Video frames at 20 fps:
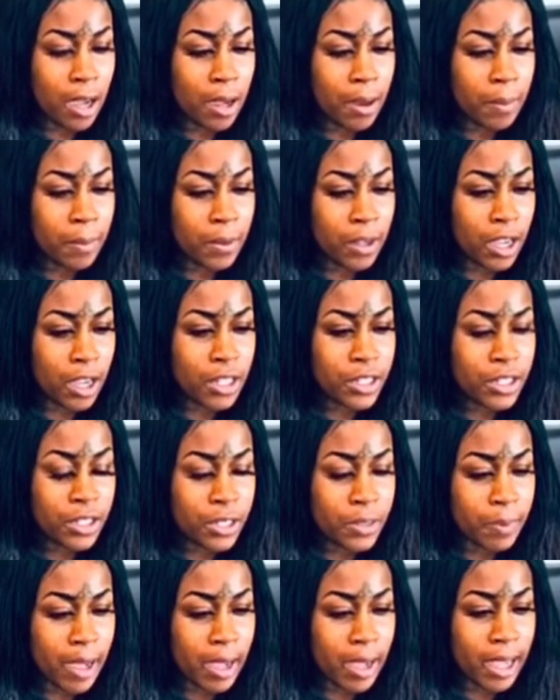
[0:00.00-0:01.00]
conscious
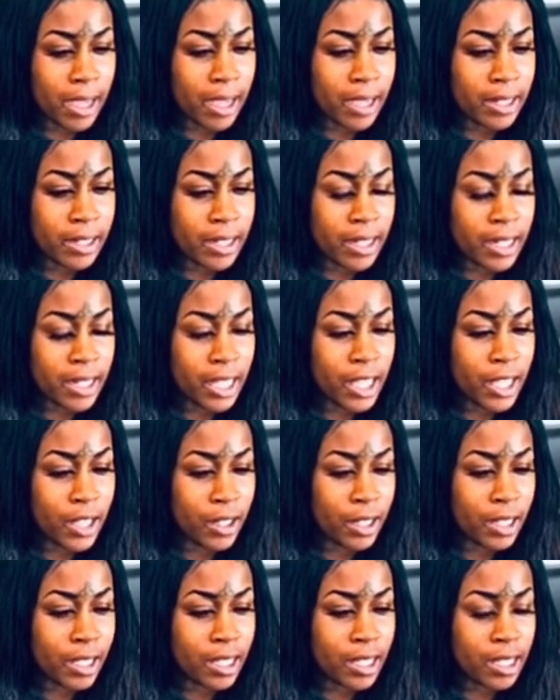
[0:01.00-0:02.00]
mind, and
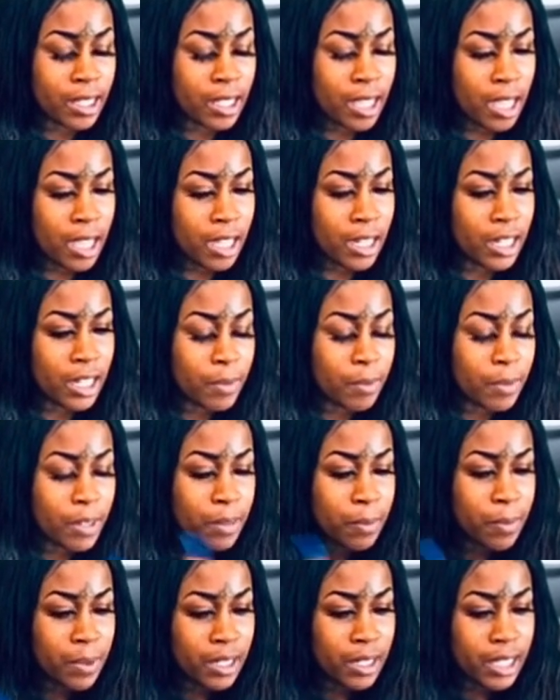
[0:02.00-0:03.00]
healing limited
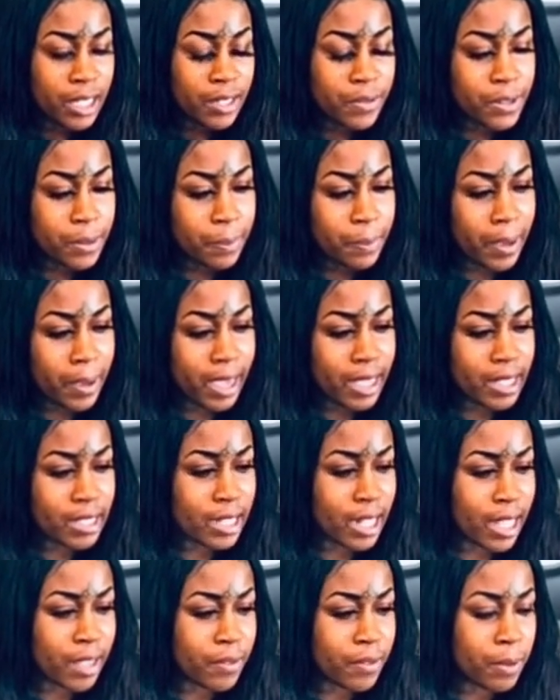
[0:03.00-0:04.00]
beliefs and past
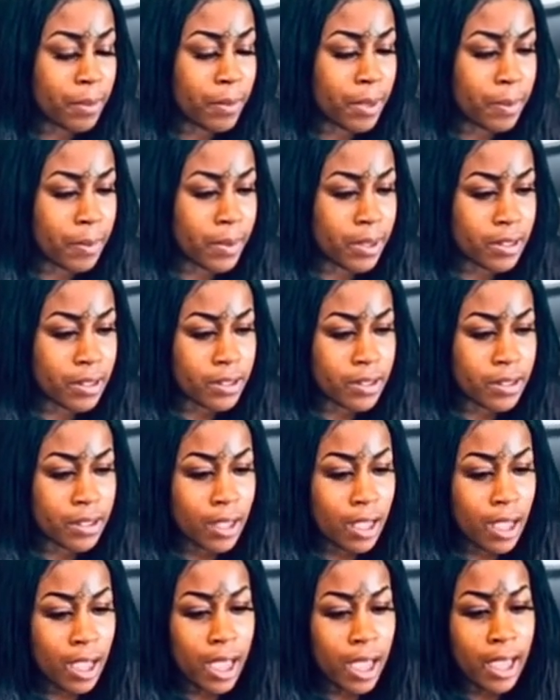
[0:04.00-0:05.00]
life commitments,
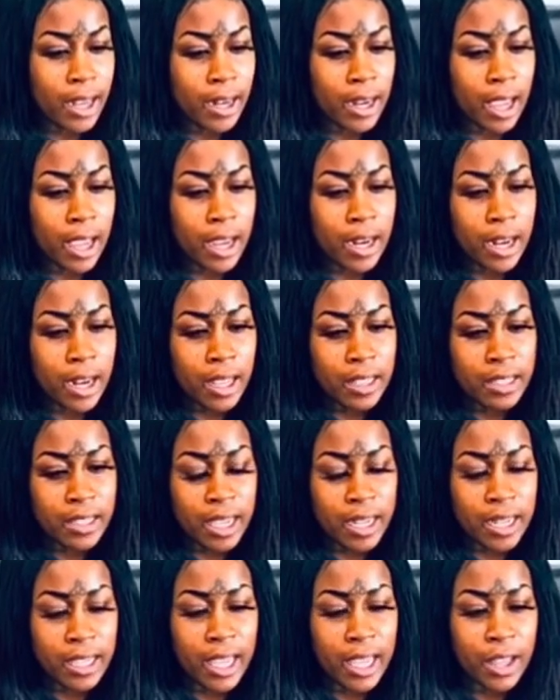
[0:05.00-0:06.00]
and
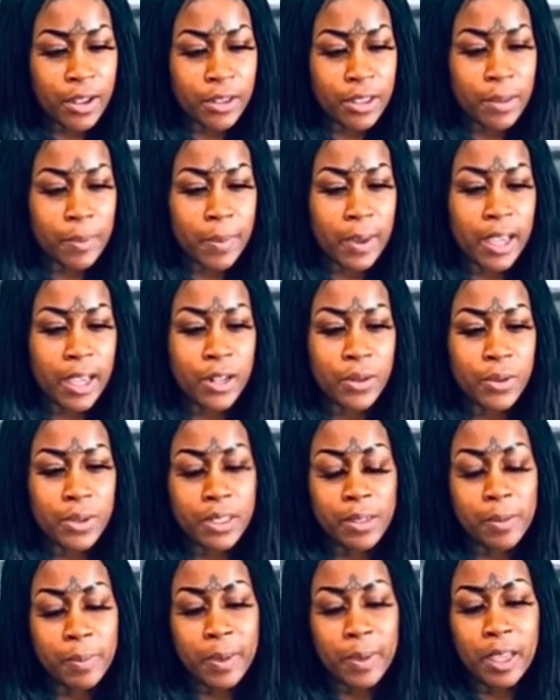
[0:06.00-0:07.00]
setting healthy boundaries,
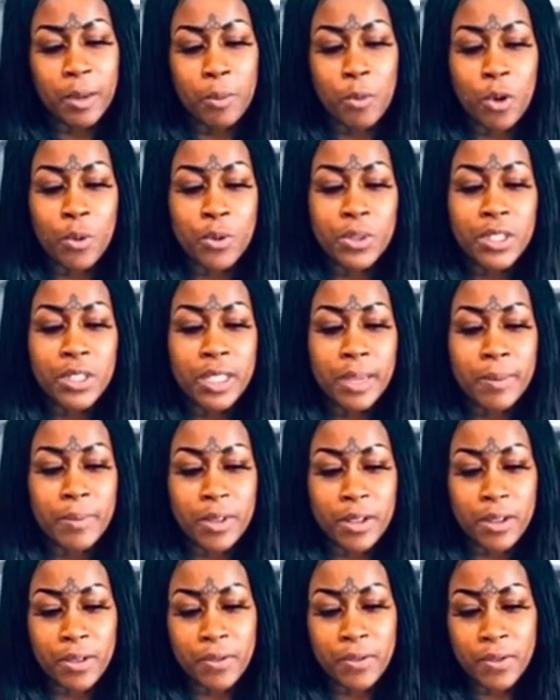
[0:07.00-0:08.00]
and being more
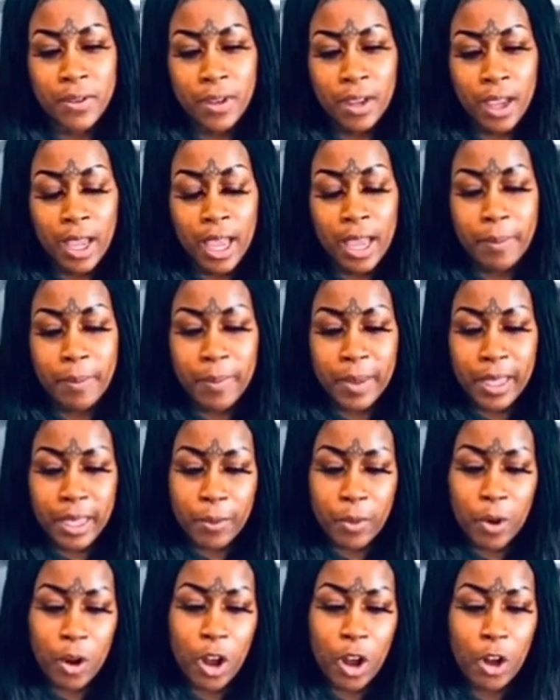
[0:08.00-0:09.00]
receptive, and being
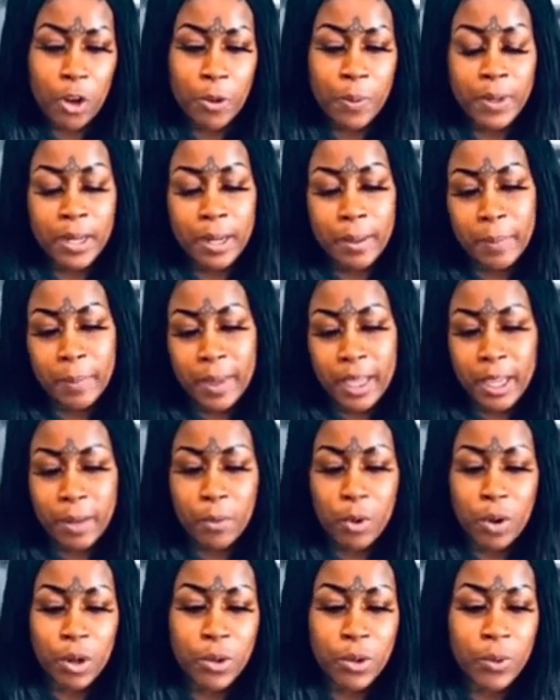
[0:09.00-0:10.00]
more open, and being
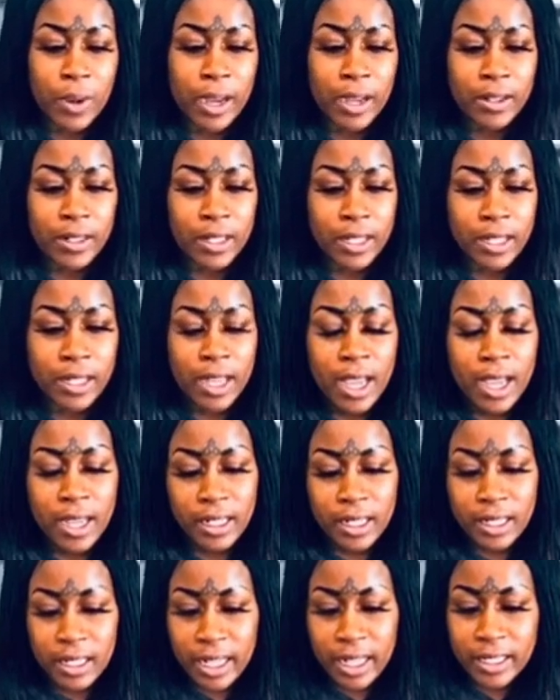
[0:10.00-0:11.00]
more grounded,
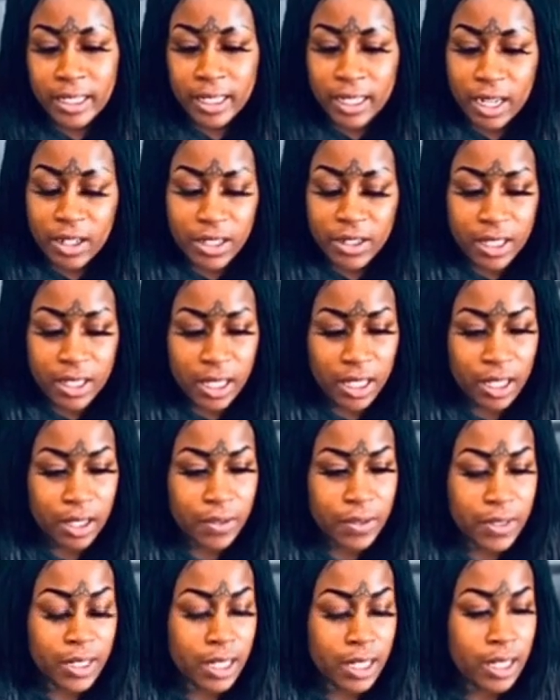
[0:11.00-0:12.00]
collecting
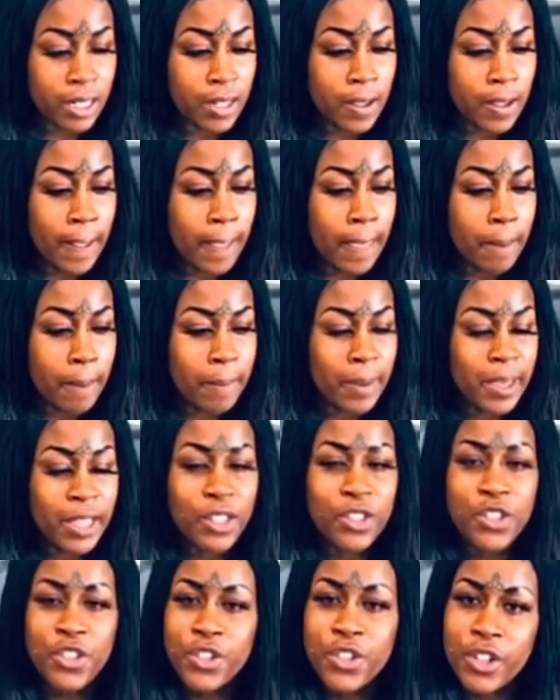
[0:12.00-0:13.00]
ourselves, and being
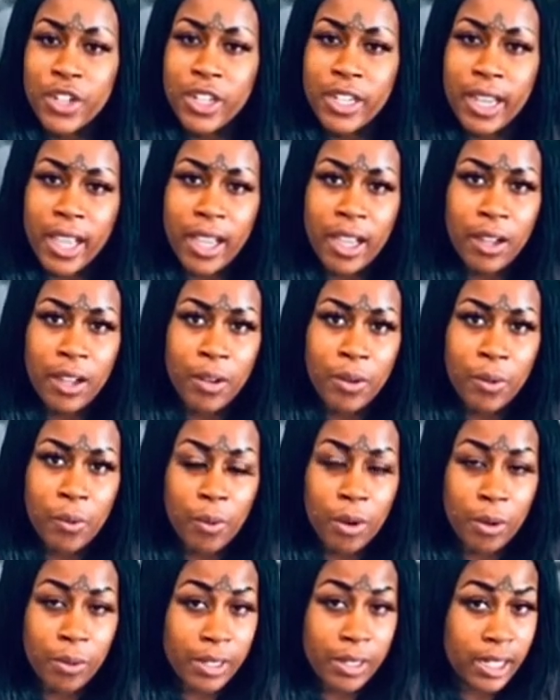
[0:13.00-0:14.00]
sure now
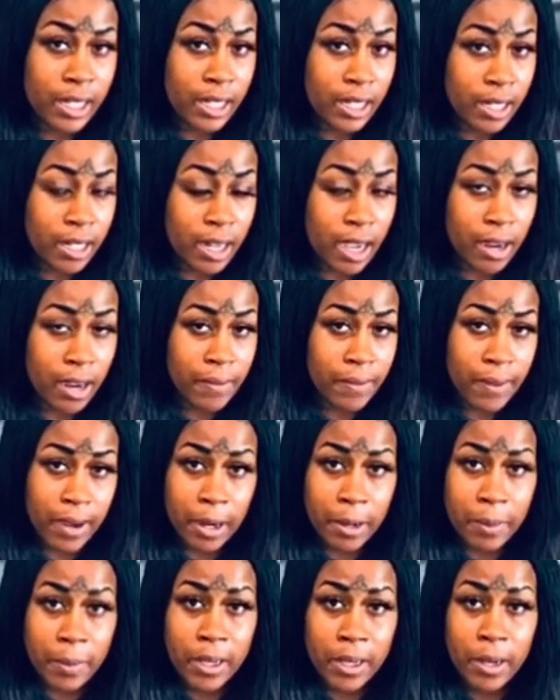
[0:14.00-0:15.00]
what we need in our
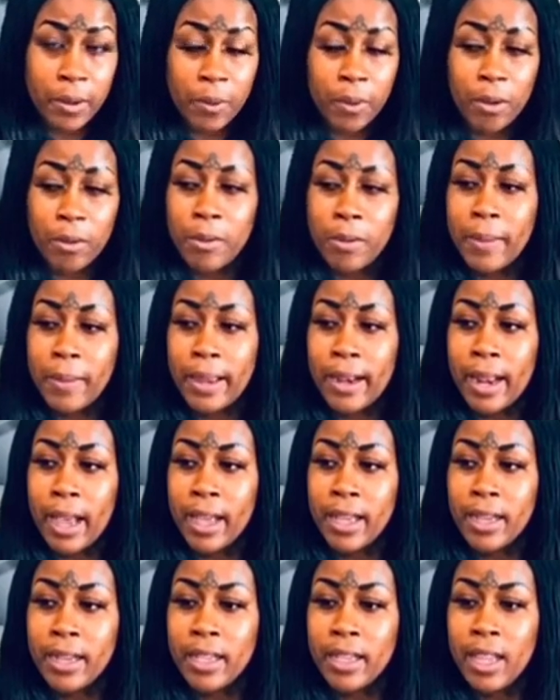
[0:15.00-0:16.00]
environment and what we may
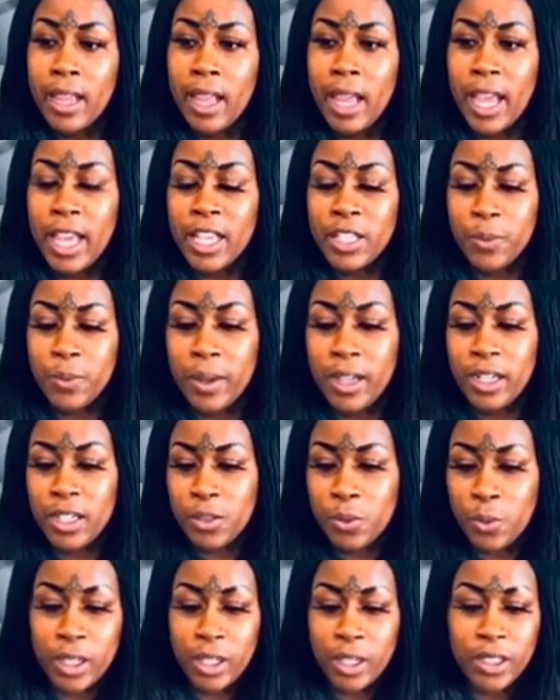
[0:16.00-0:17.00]
not, as well as
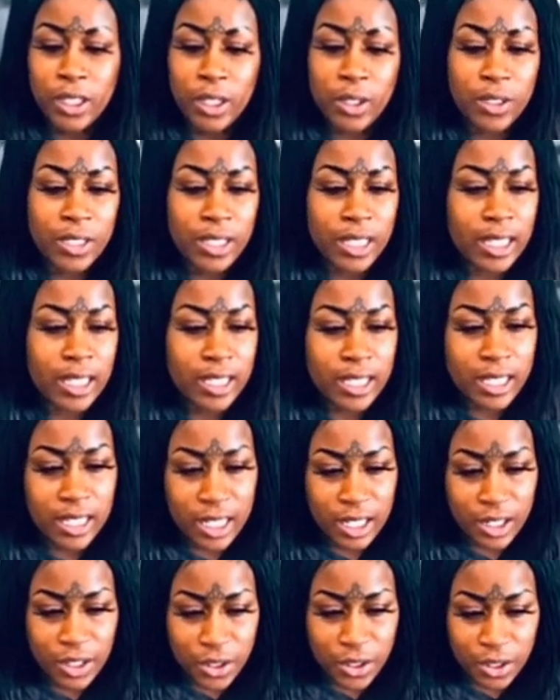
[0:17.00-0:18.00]
what those things
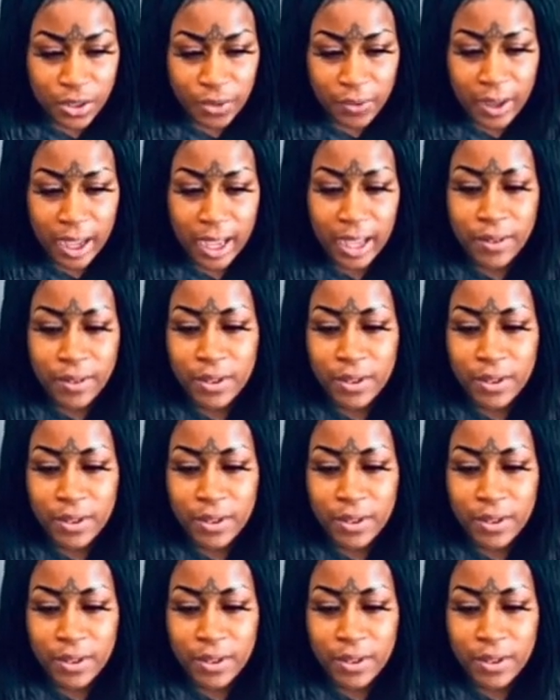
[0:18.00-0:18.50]
need to survive.